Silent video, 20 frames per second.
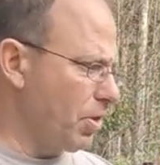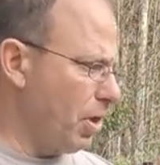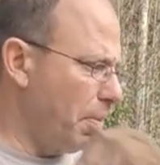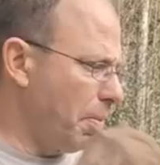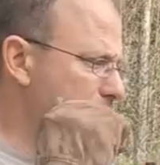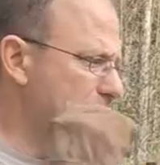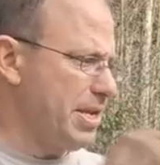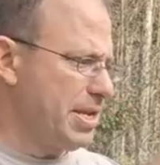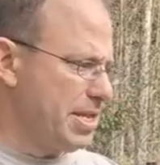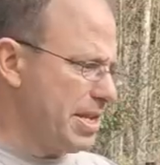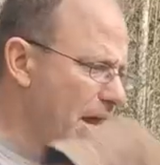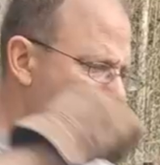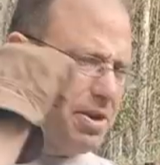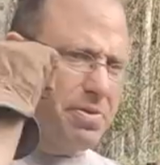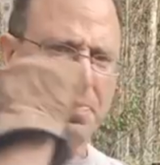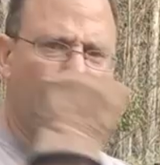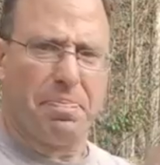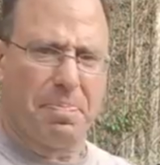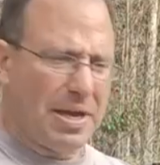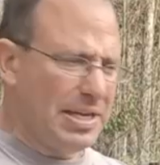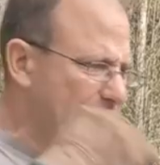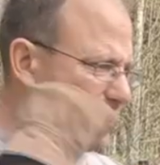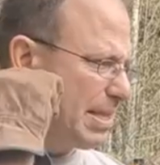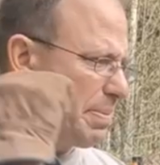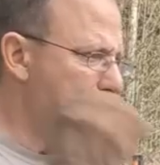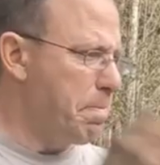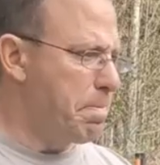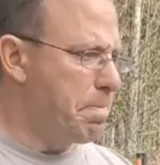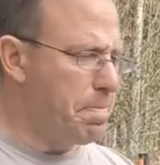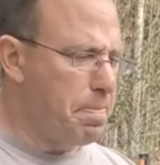pin in there and
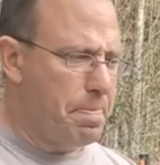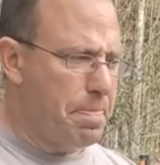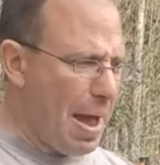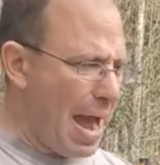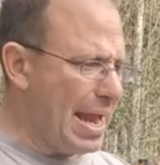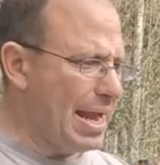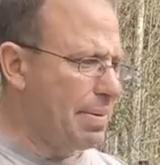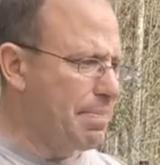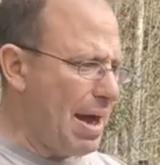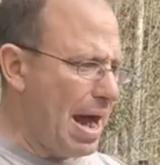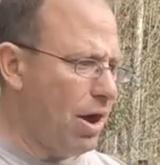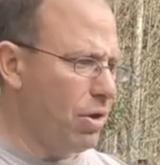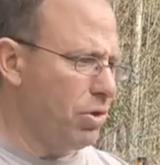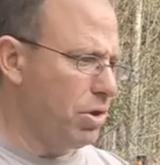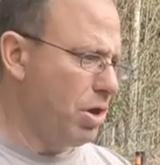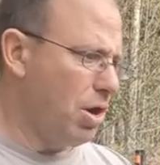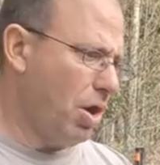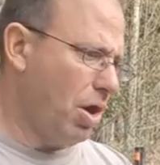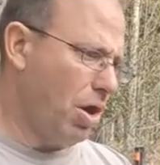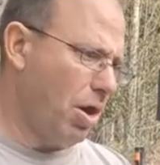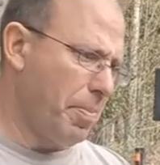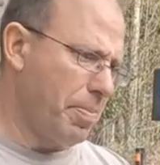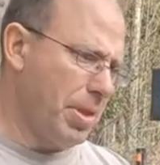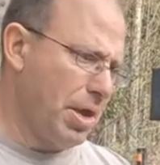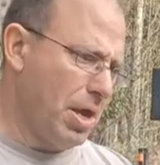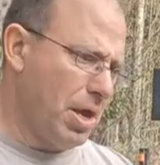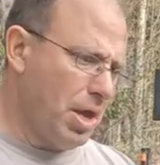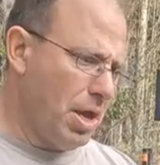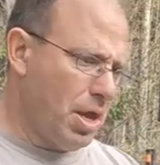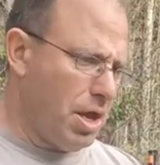basically bang them out.
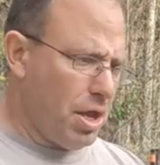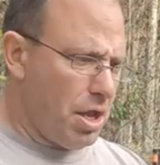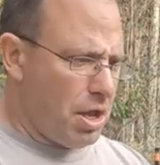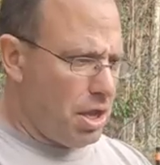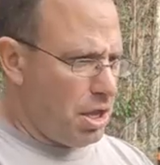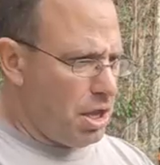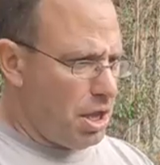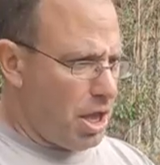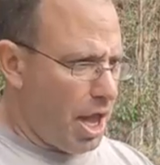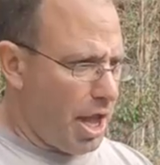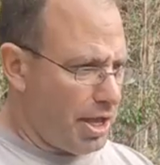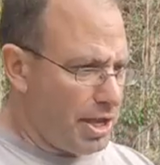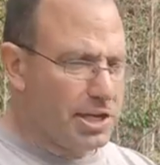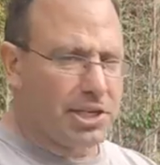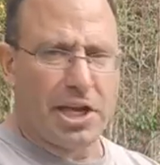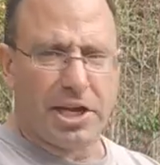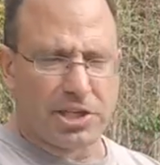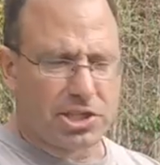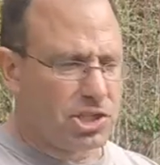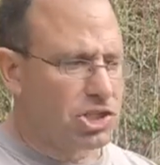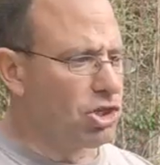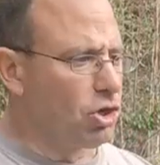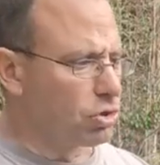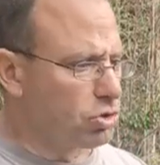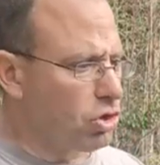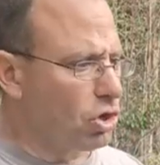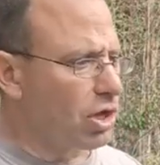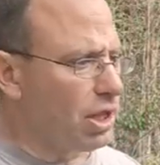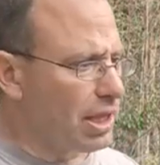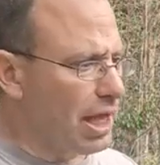And it still
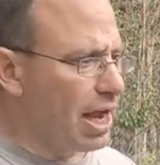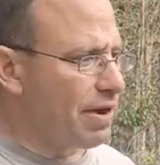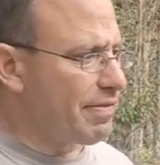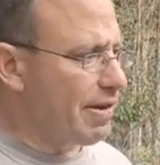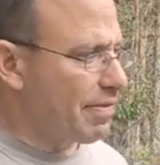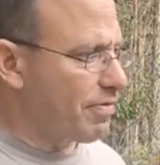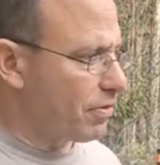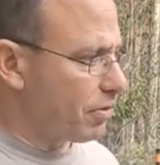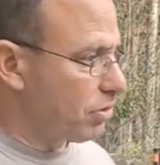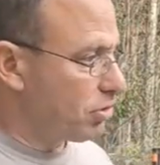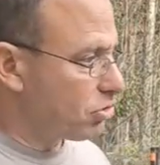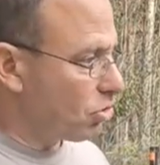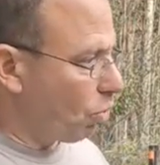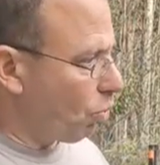took a lot of effort. So